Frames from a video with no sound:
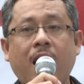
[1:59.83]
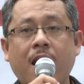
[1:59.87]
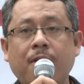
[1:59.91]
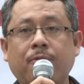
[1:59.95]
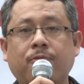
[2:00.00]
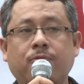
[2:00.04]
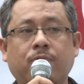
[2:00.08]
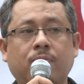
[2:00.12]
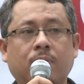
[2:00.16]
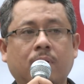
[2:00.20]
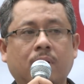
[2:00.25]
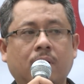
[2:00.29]

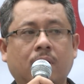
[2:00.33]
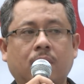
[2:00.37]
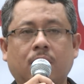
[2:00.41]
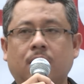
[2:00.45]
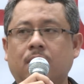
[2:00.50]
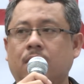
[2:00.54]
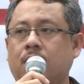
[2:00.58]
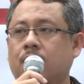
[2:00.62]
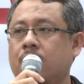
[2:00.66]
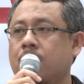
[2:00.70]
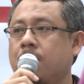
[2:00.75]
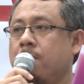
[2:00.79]
have
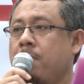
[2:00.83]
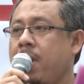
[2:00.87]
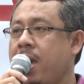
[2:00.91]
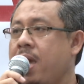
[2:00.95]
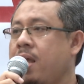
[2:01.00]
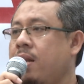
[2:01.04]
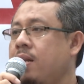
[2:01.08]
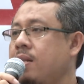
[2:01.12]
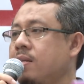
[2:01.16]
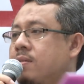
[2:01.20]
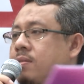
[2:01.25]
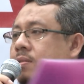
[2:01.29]

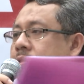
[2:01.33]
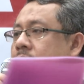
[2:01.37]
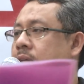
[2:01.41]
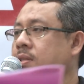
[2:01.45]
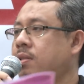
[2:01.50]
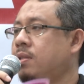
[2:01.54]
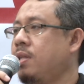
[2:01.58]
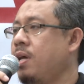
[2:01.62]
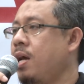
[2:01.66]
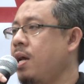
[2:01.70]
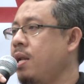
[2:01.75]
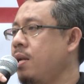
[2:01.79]
made
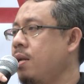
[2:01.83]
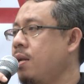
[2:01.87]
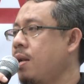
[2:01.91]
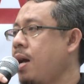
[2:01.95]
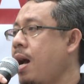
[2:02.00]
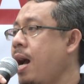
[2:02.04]
certain